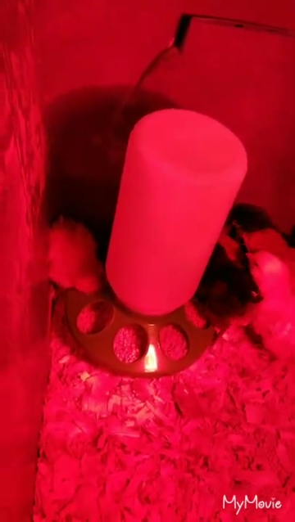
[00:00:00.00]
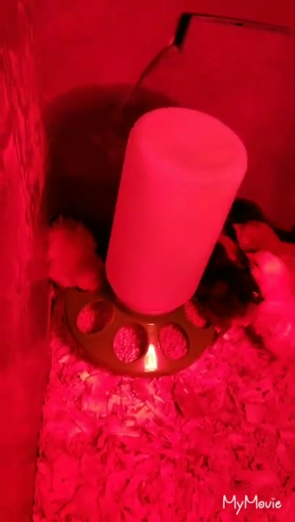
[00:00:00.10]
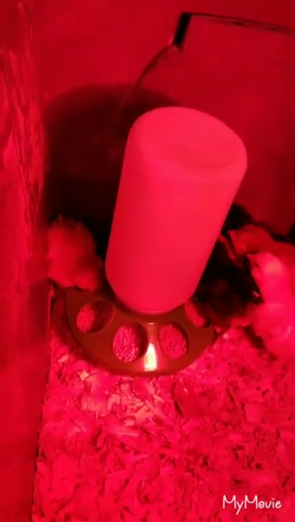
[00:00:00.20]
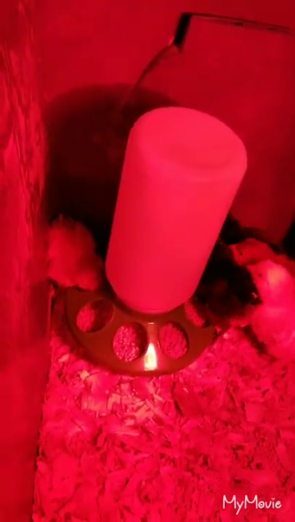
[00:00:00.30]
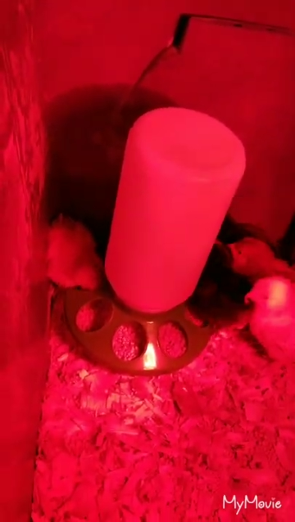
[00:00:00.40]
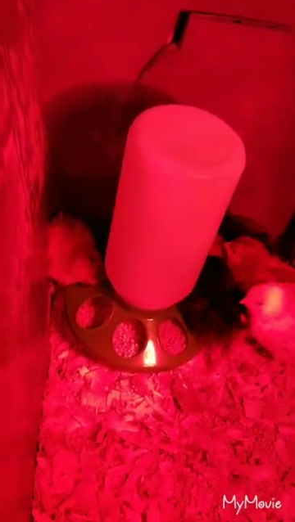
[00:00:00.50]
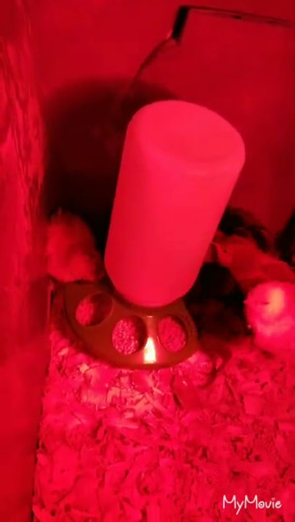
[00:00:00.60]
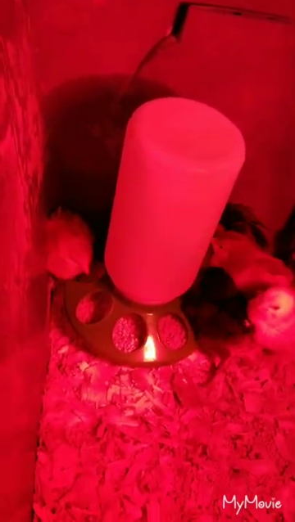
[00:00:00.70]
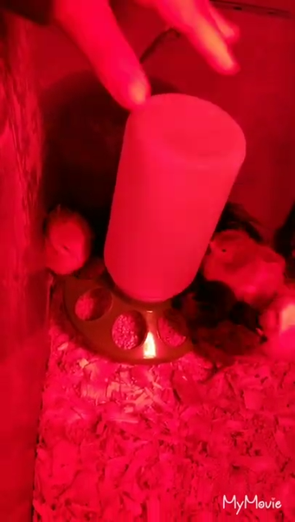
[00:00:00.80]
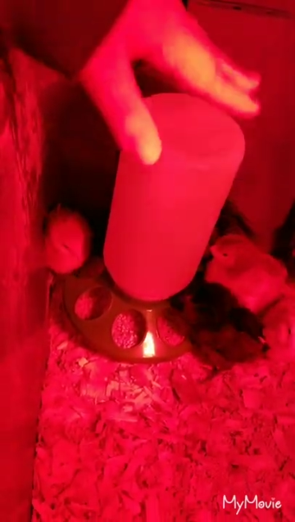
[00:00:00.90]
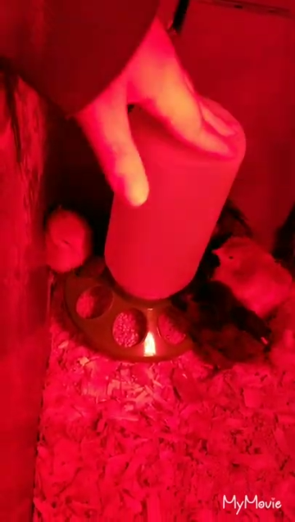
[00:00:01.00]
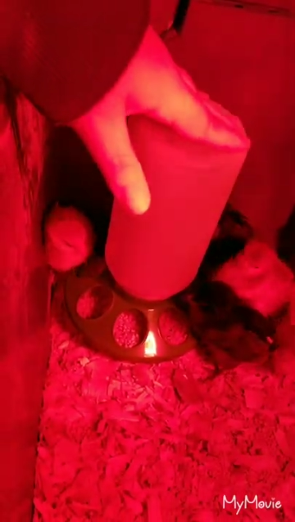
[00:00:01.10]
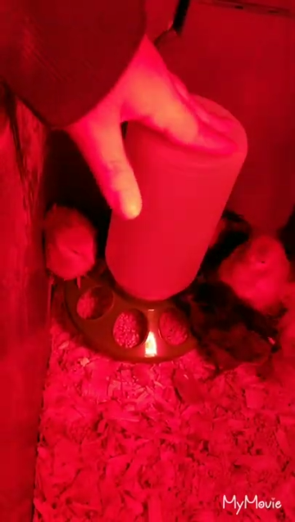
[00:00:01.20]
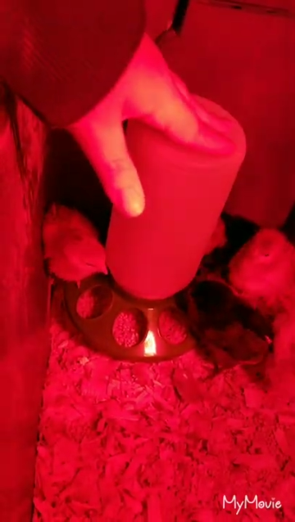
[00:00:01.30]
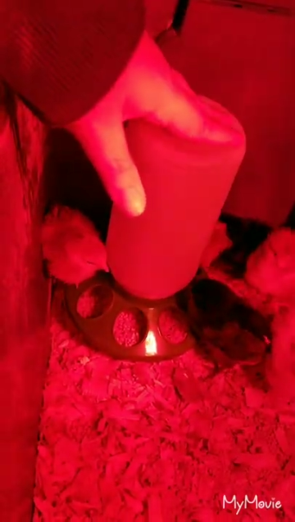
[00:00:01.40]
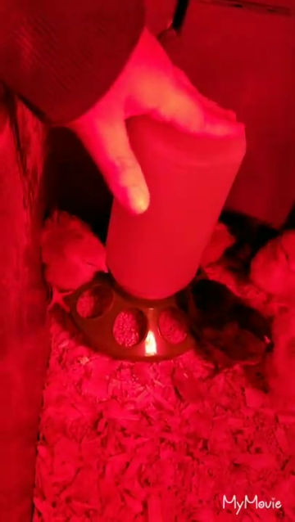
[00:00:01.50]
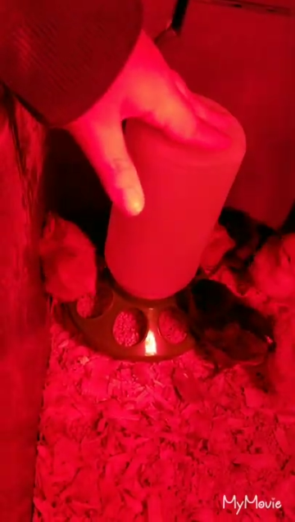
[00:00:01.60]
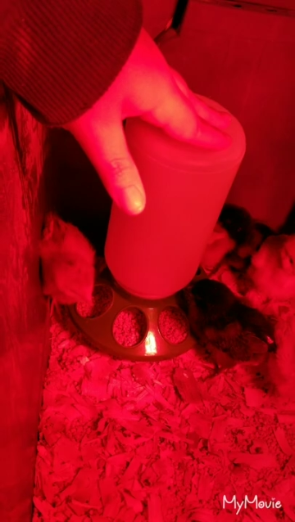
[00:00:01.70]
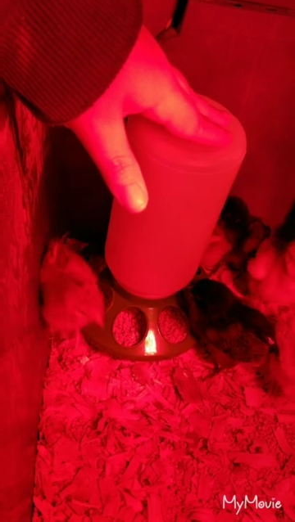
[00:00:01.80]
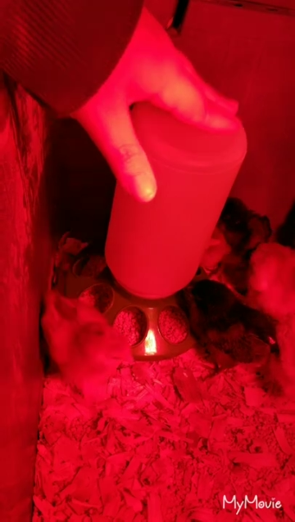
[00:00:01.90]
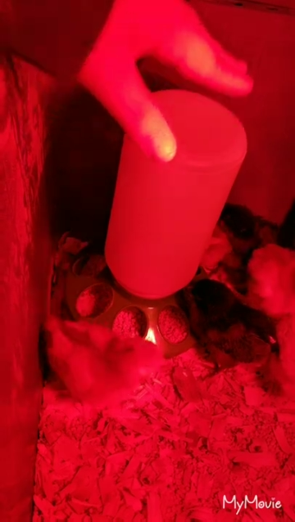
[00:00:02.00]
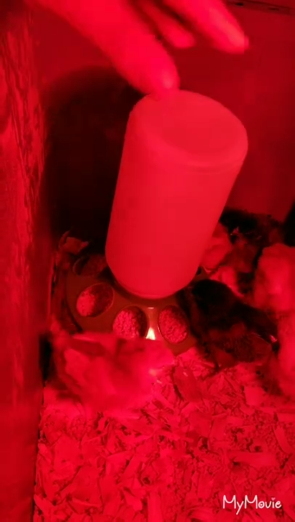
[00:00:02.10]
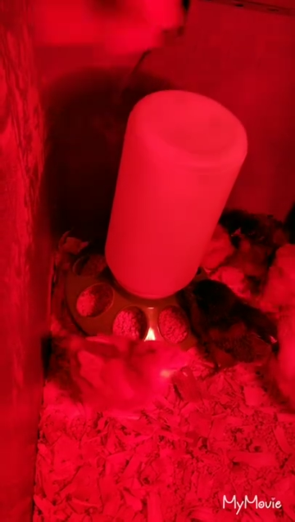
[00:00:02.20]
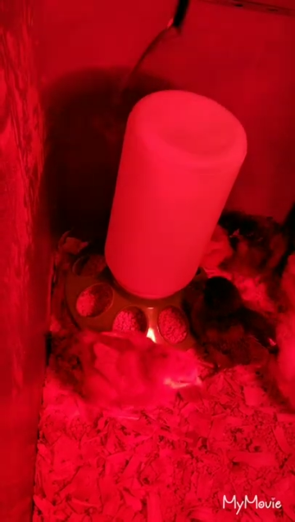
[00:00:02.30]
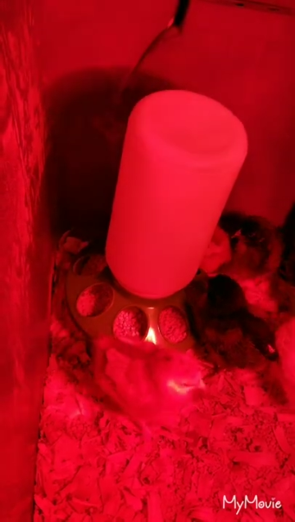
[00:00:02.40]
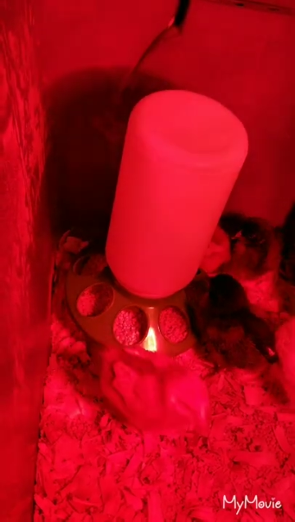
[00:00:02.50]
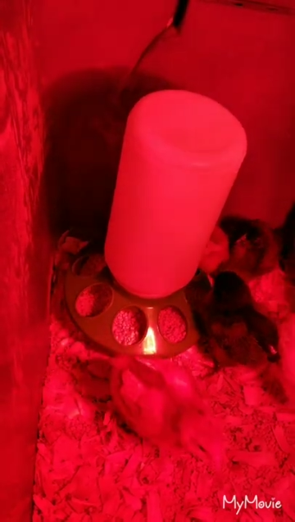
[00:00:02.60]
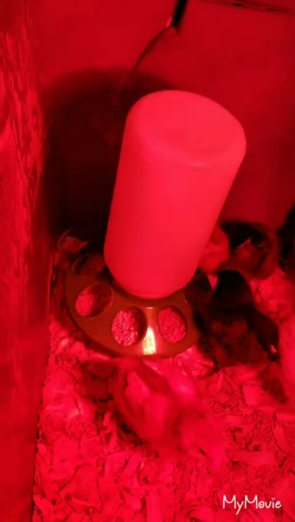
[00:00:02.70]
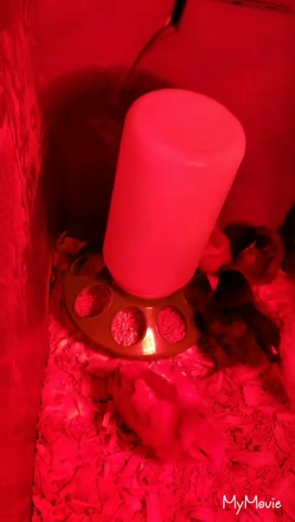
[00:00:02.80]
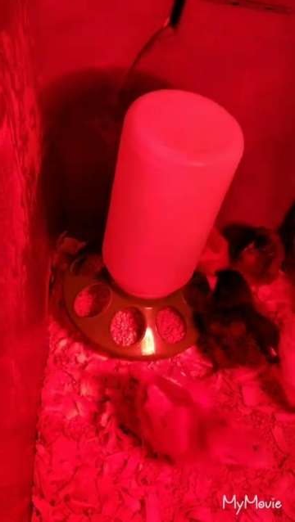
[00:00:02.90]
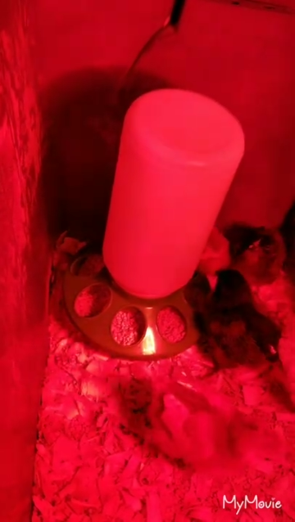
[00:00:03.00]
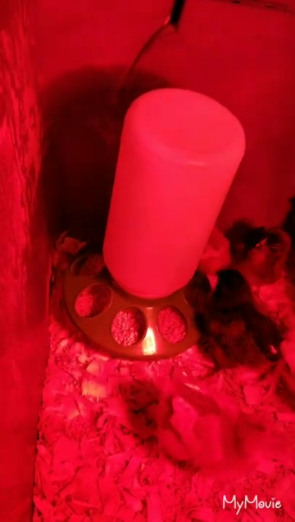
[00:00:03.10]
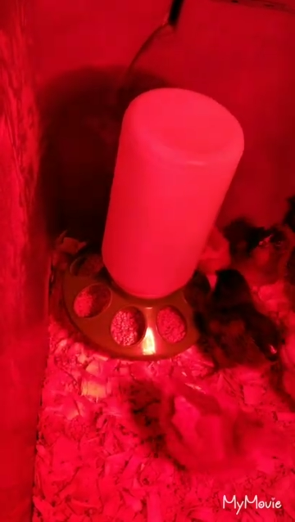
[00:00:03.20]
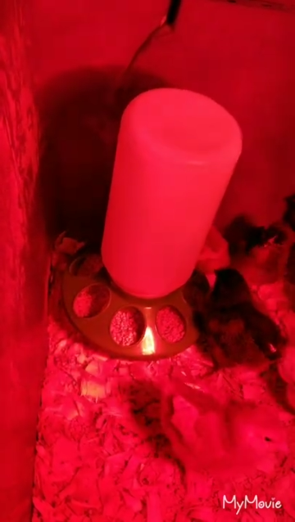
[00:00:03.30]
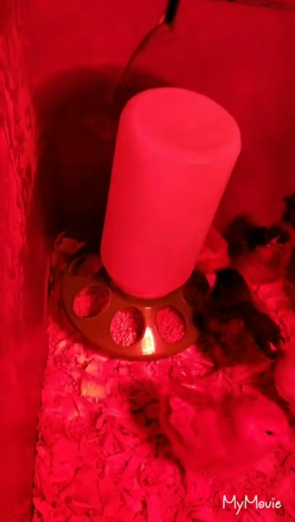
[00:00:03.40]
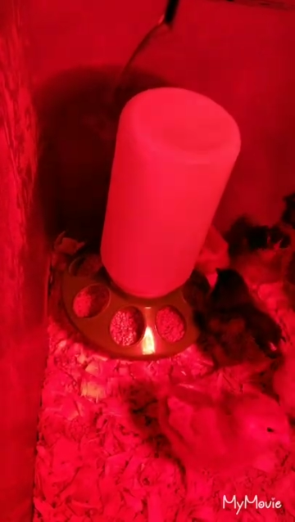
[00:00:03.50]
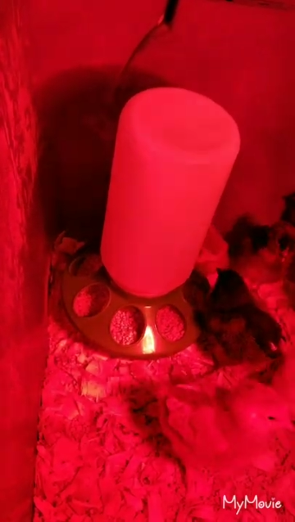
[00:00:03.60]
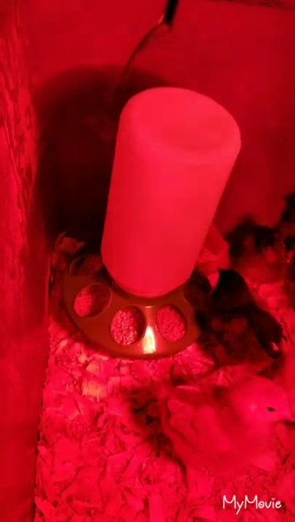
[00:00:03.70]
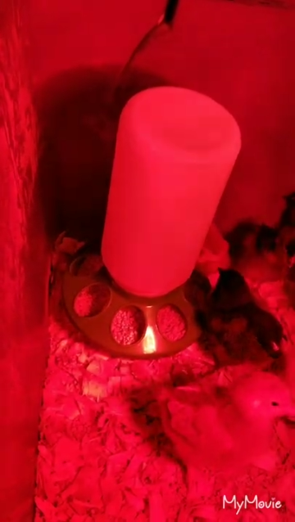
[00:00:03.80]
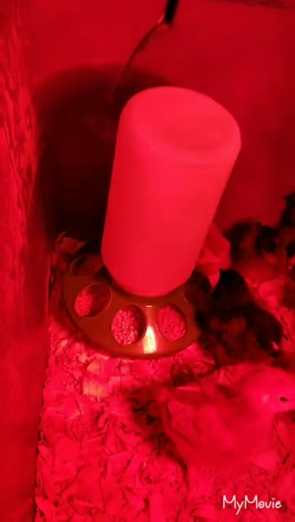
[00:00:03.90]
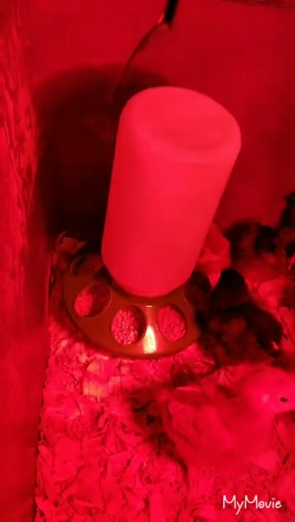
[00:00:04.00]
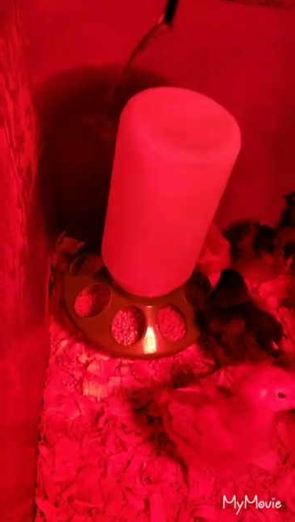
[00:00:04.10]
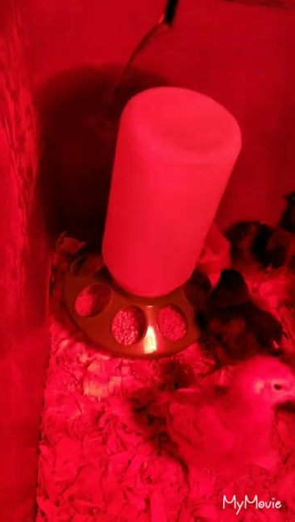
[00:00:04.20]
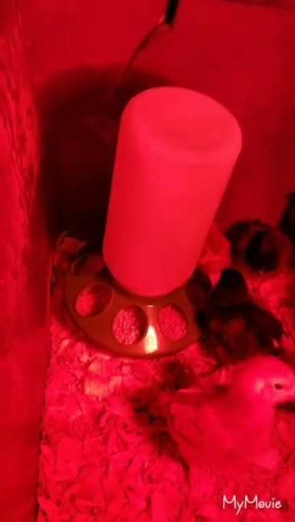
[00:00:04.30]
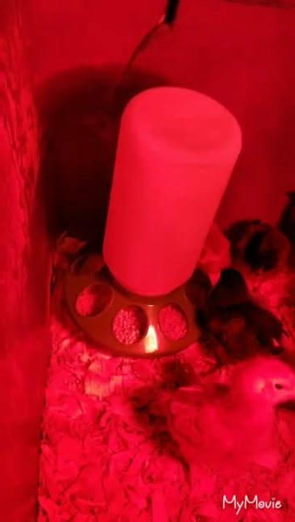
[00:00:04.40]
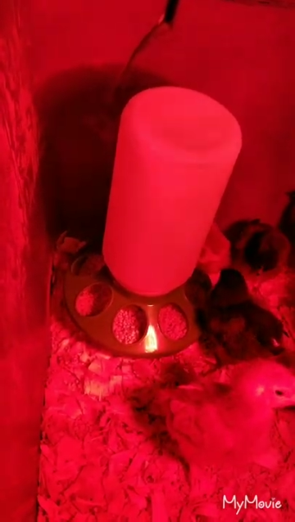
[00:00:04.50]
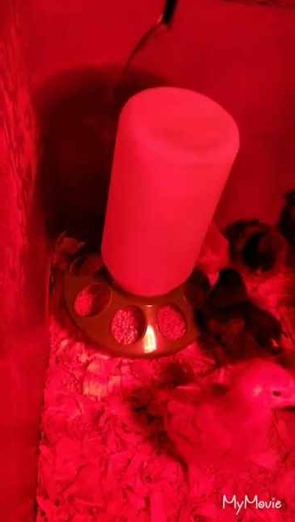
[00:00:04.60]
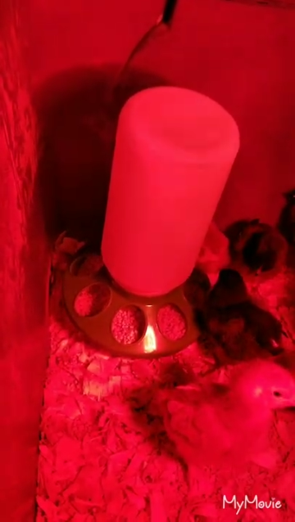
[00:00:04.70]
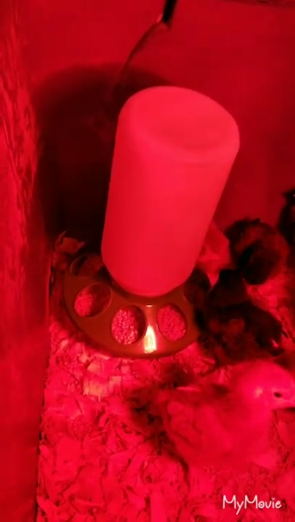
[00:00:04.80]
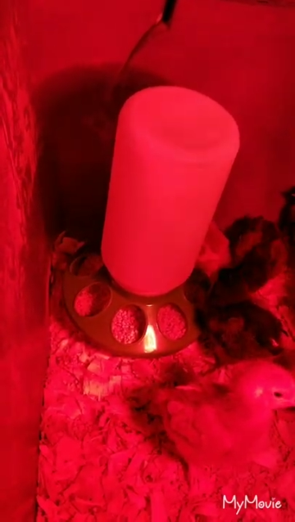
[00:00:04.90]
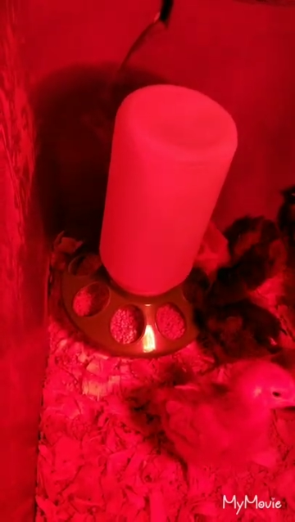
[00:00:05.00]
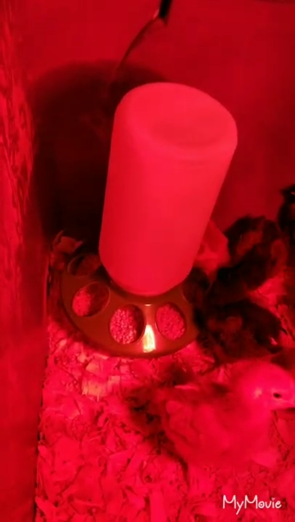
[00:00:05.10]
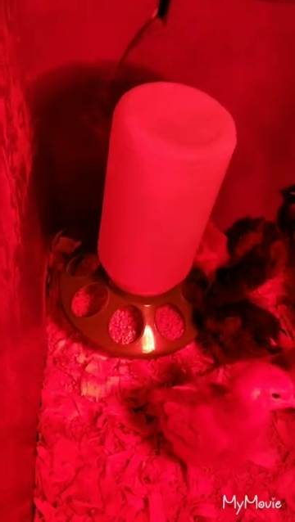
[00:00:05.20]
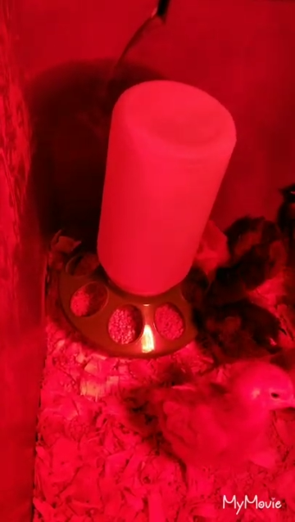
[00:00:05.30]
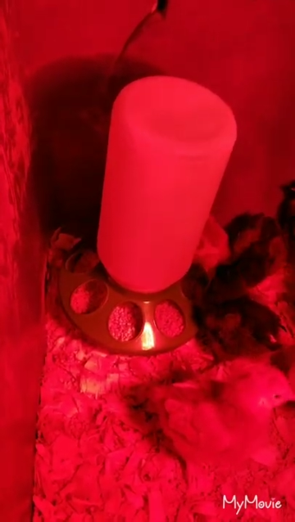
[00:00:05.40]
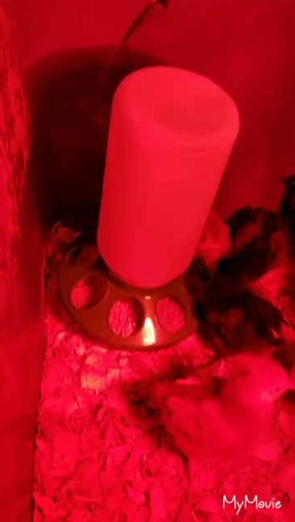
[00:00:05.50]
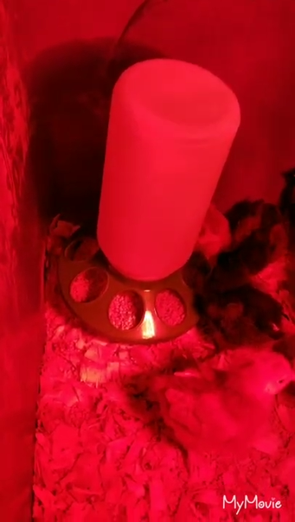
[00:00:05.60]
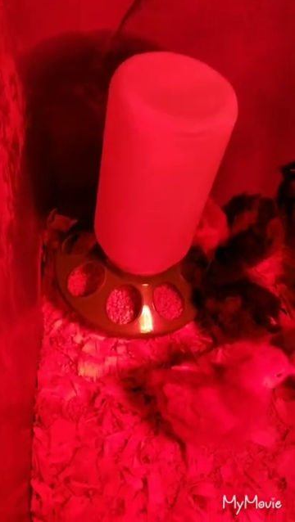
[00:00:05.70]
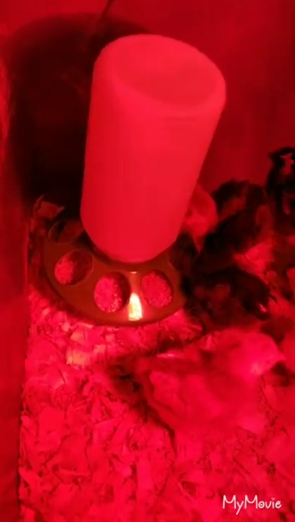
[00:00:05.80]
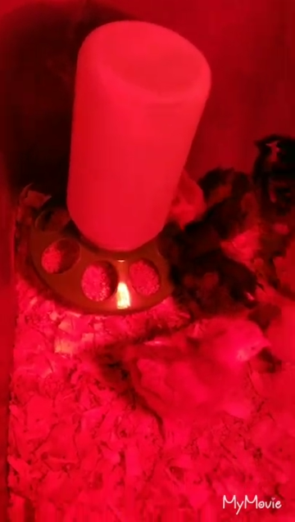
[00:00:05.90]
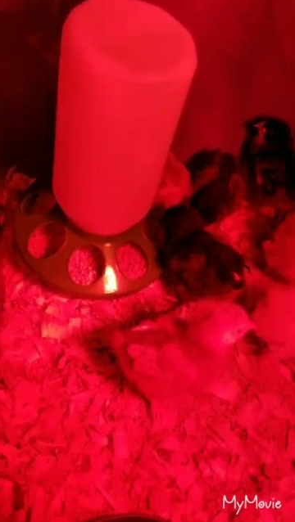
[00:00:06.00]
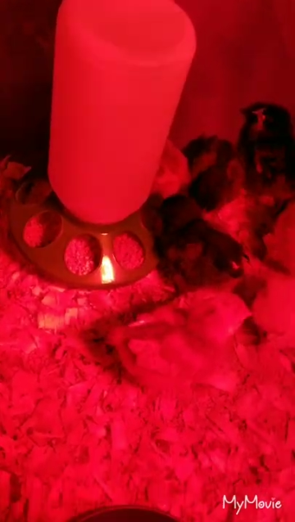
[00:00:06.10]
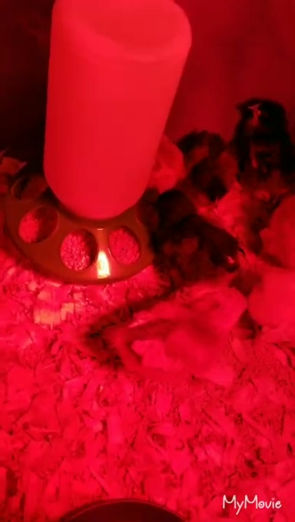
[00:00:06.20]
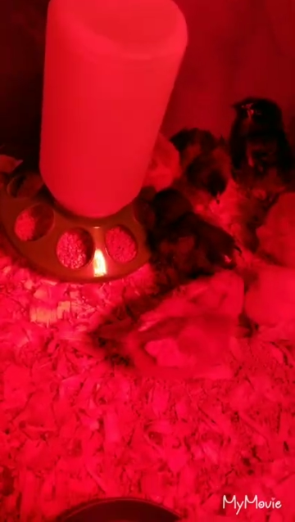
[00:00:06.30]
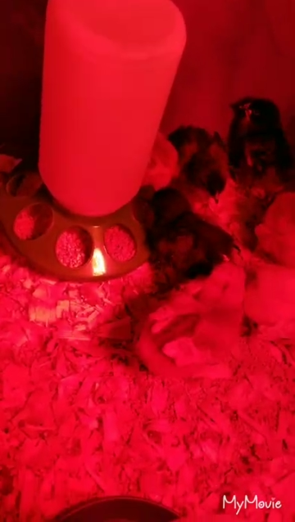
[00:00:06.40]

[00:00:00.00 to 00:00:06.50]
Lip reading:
(no speaker visible)